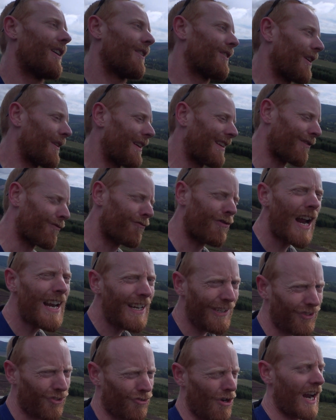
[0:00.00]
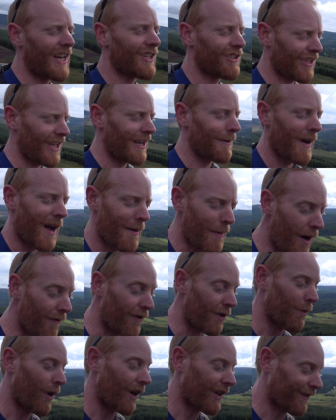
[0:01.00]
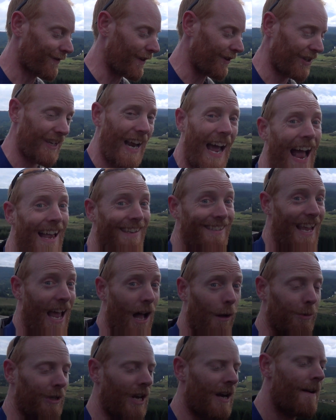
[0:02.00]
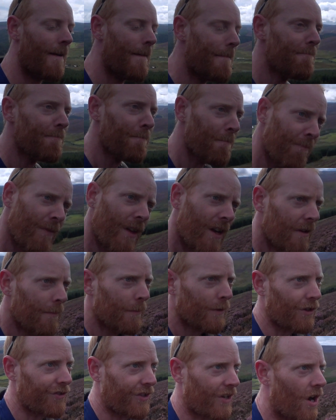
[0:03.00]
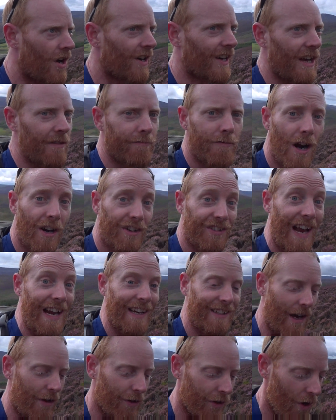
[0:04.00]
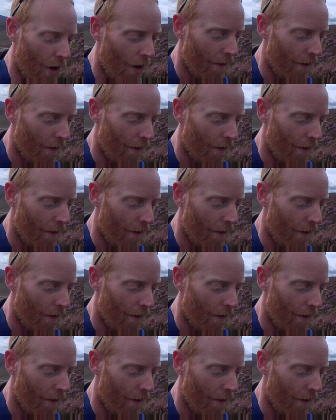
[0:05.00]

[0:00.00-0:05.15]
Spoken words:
So it's a really strange thing, but I'm over the worst of it. So that hasn't helped, because I can't get rucksacks on and